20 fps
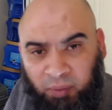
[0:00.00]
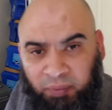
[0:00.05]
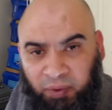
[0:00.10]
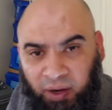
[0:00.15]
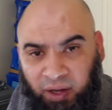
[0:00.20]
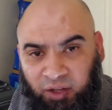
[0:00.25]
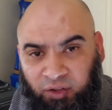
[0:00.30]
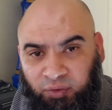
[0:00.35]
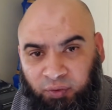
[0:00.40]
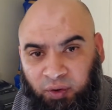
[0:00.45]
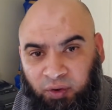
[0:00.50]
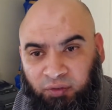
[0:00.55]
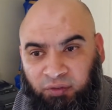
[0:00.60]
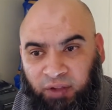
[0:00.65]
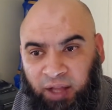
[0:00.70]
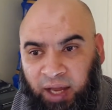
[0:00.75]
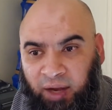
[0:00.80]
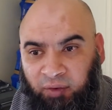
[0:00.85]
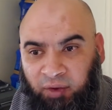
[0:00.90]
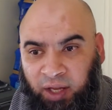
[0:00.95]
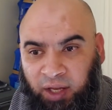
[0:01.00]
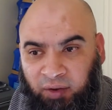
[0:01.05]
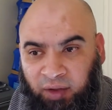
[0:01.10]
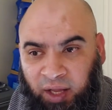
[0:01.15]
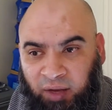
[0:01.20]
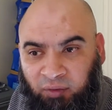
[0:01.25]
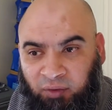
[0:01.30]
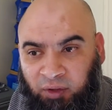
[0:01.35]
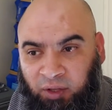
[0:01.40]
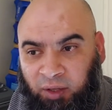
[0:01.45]
price for a flat rate
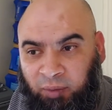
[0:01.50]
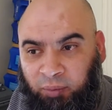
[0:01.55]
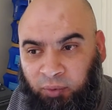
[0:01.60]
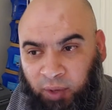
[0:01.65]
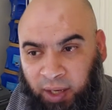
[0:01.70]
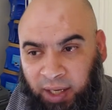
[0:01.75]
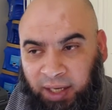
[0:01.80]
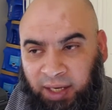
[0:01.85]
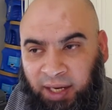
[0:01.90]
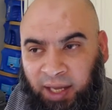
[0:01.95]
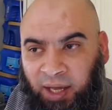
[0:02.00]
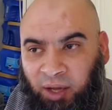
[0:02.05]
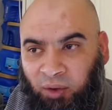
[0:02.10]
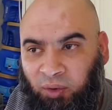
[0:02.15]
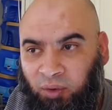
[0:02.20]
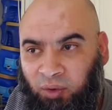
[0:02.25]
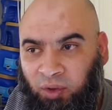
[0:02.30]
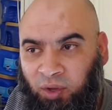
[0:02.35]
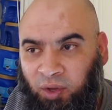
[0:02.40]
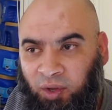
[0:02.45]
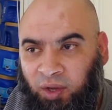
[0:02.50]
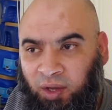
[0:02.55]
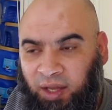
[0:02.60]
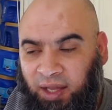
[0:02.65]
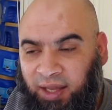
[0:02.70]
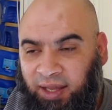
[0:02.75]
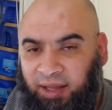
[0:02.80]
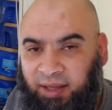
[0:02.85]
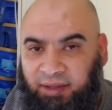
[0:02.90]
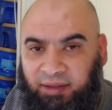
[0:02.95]
envelope right now
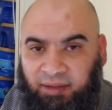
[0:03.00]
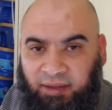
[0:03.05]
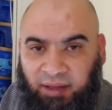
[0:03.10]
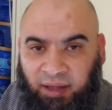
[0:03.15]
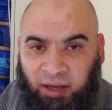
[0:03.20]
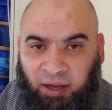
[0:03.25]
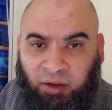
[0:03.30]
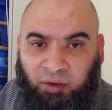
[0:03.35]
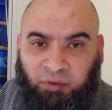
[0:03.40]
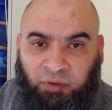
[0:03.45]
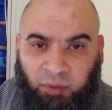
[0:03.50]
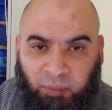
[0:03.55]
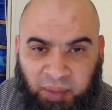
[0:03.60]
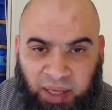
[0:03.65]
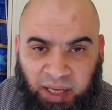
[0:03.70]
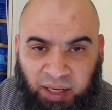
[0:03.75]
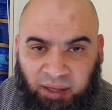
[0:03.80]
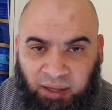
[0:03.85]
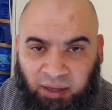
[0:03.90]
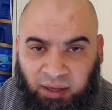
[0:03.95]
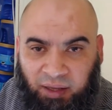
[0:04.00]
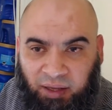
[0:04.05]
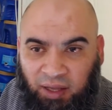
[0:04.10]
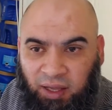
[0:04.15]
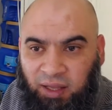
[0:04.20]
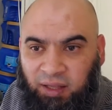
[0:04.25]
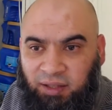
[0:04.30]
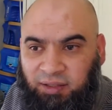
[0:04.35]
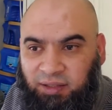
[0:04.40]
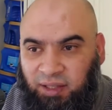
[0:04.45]
is for me
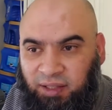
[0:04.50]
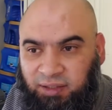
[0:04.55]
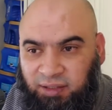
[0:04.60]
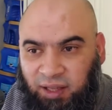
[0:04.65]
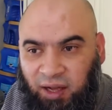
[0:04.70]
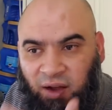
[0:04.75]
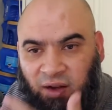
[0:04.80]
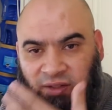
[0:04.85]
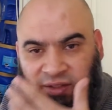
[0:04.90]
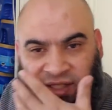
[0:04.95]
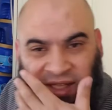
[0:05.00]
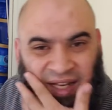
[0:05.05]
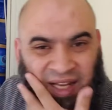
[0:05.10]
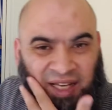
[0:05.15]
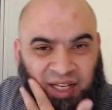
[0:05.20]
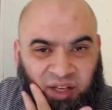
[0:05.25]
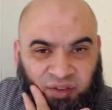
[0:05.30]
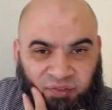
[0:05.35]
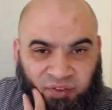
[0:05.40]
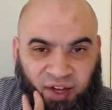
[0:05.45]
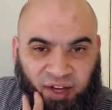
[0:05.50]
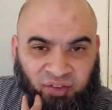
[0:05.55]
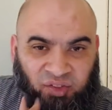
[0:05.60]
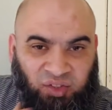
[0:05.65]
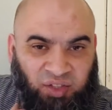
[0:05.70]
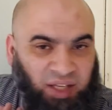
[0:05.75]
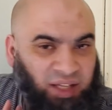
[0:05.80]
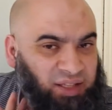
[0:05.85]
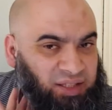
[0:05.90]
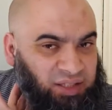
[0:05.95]
is
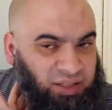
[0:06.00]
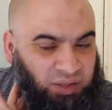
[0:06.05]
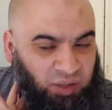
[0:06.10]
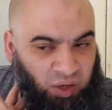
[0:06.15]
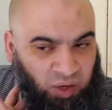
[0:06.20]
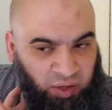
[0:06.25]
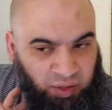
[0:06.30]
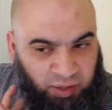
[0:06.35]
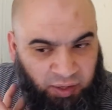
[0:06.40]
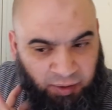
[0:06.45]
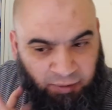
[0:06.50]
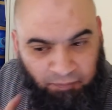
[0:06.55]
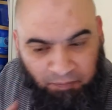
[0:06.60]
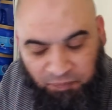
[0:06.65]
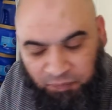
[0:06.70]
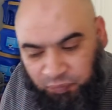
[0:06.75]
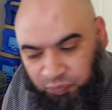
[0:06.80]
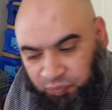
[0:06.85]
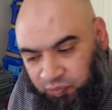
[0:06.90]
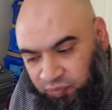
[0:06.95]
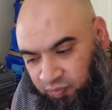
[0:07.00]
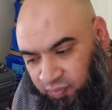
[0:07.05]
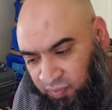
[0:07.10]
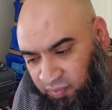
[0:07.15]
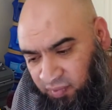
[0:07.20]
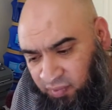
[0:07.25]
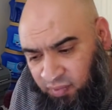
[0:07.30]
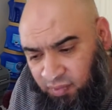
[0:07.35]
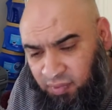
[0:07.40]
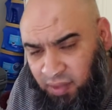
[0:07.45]
$6.95 on
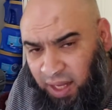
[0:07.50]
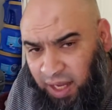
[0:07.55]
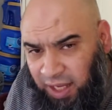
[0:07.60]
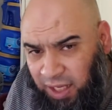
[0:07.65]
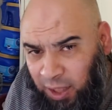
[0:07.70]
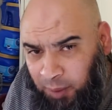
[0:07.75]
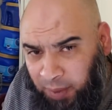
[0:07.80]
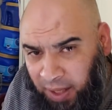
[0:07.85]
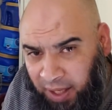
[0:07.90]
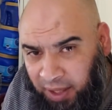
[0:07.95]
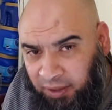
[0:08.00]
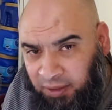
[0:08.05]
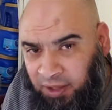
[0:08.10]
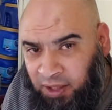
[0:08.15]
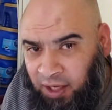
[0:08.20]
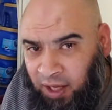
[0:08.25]
eBay.